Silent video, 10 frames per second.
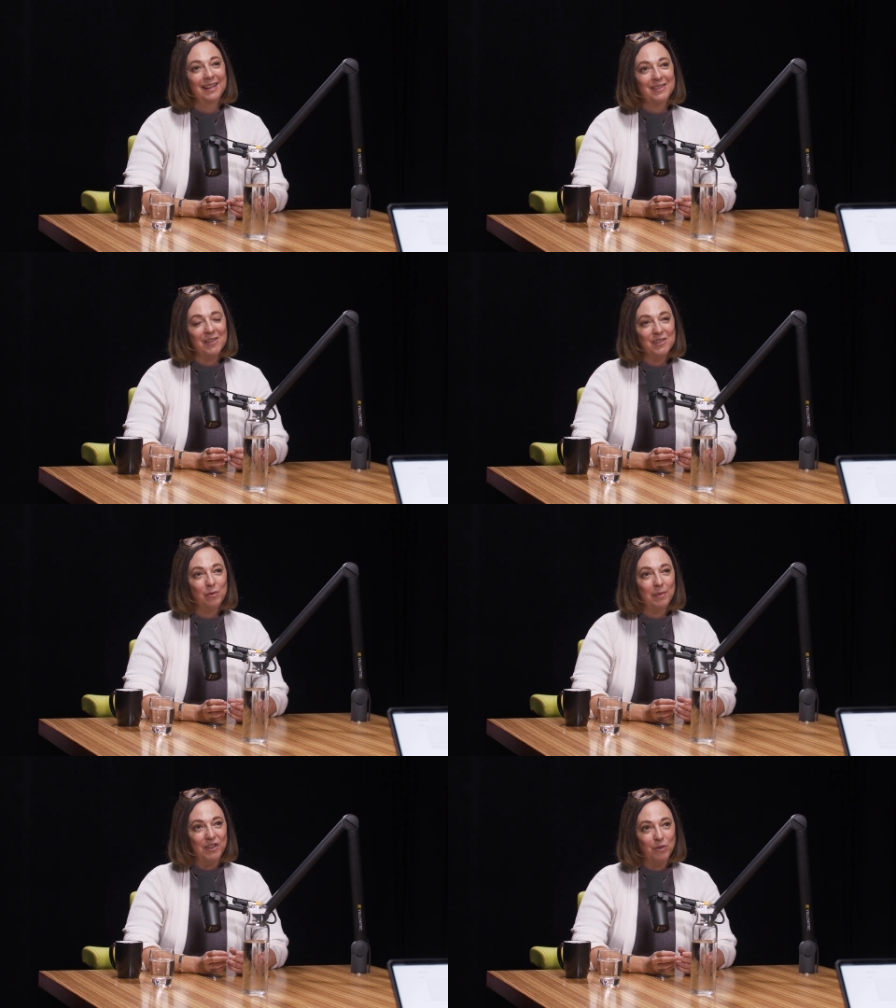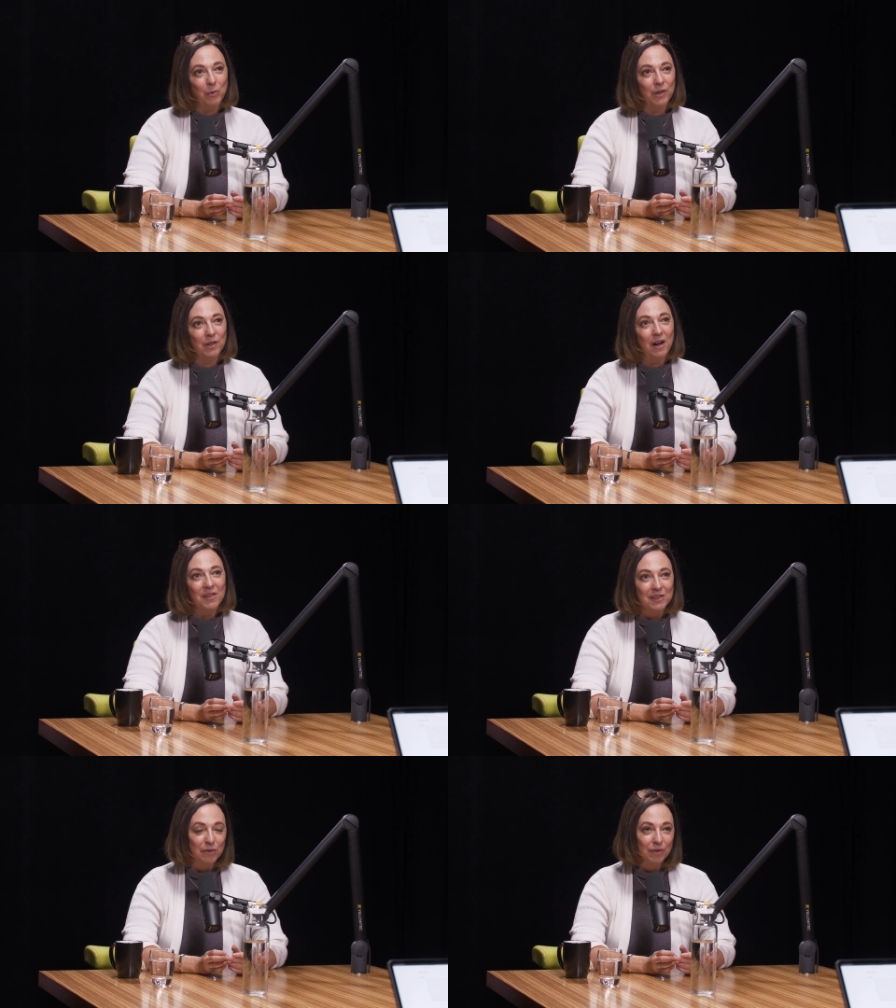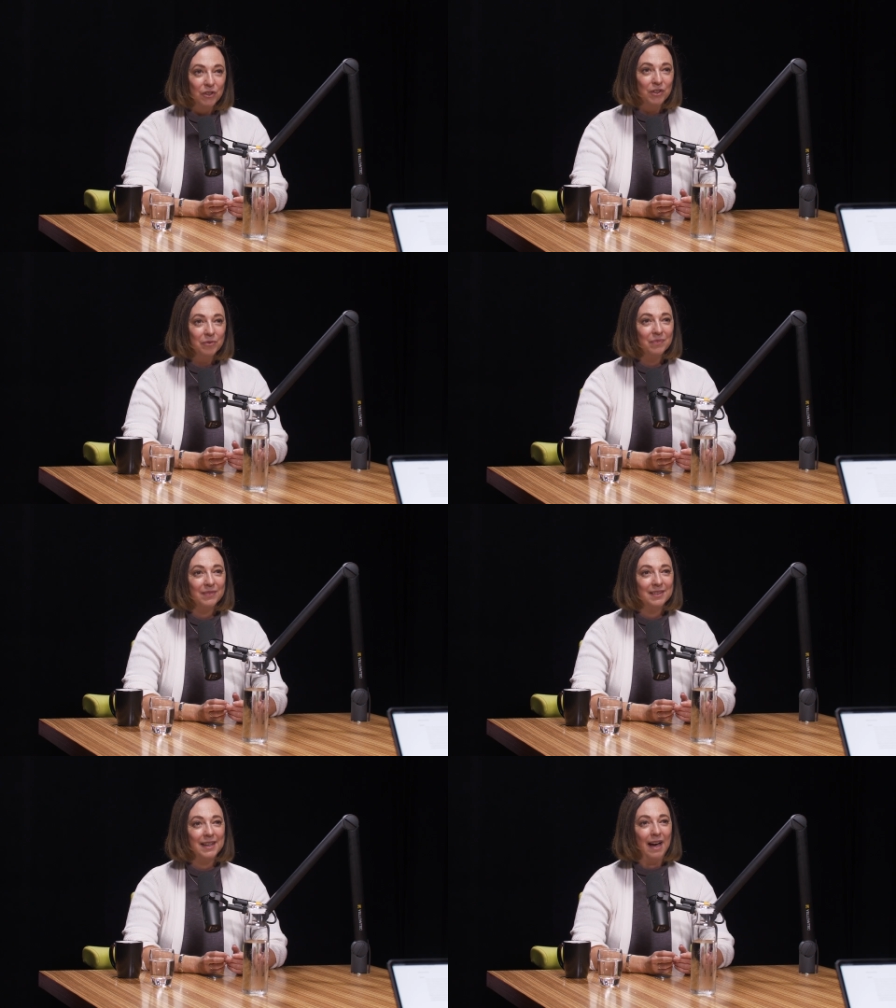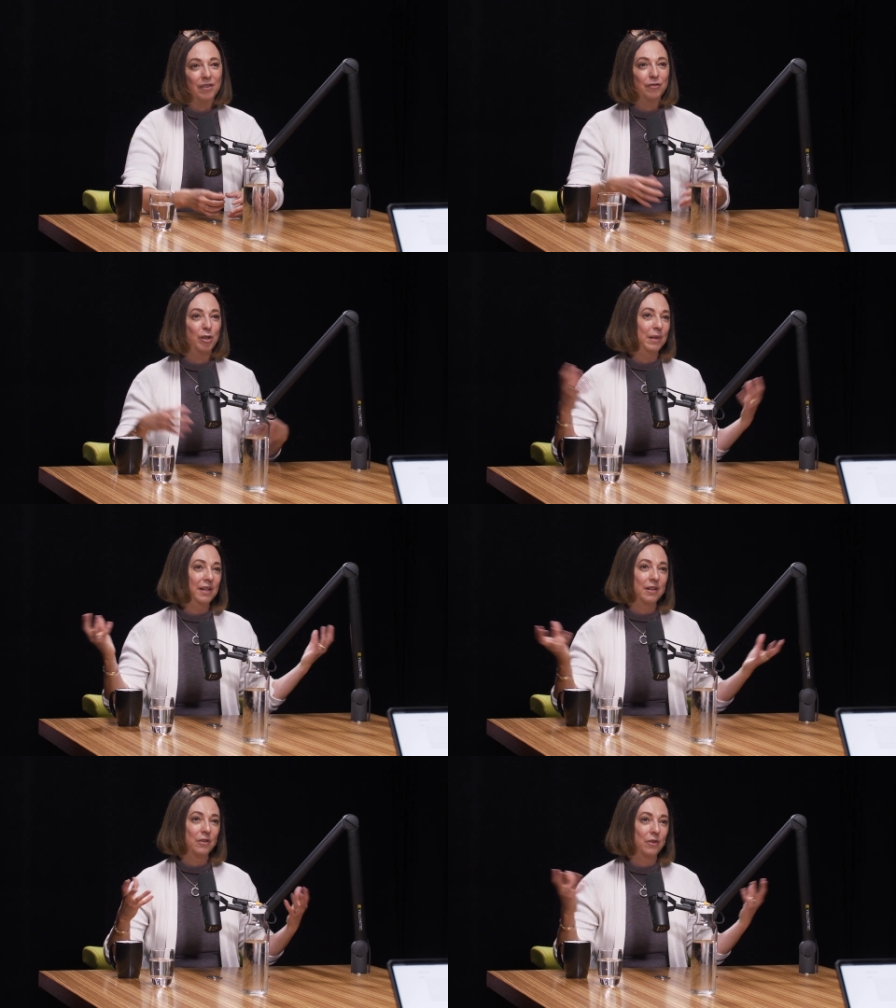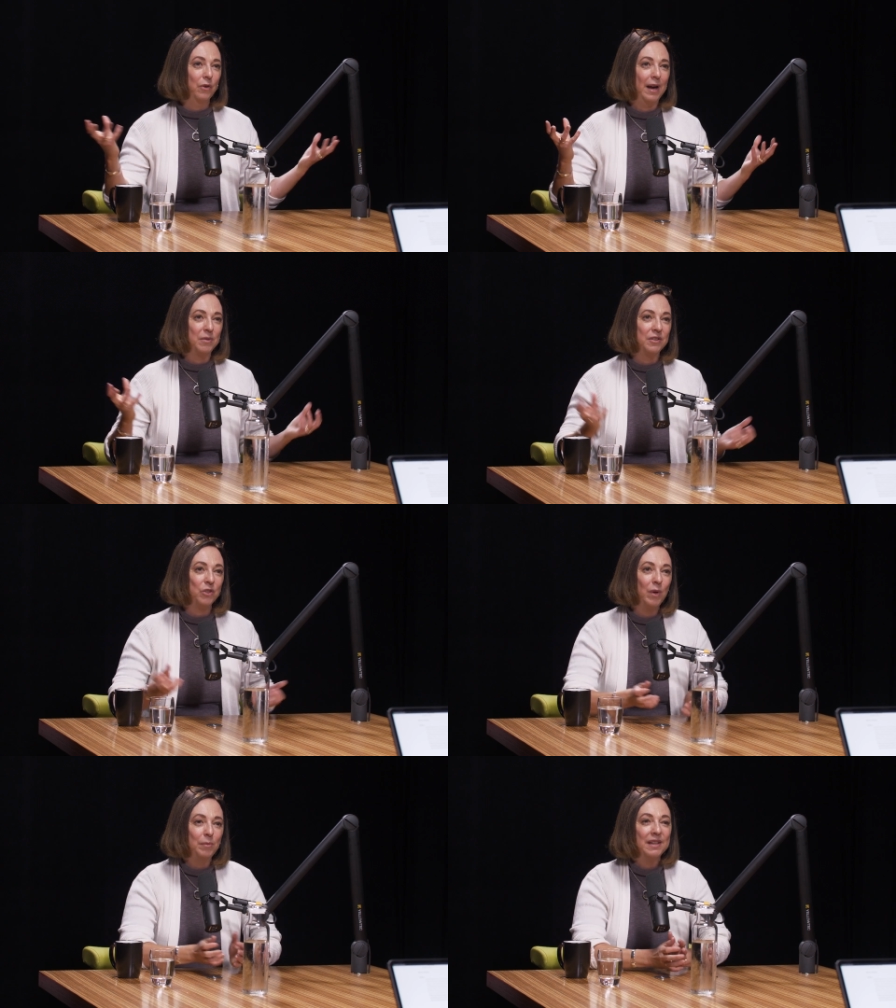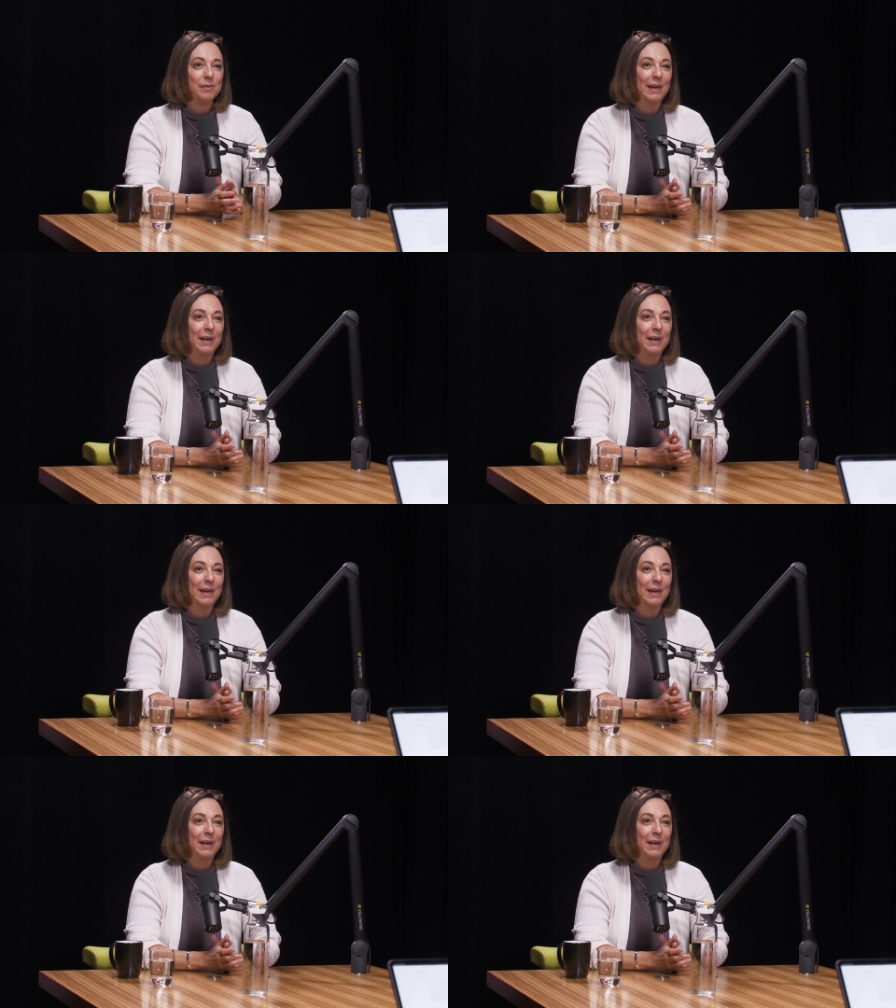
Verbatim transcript: it's also much more cost efficient to have everybody crammed into sure, one big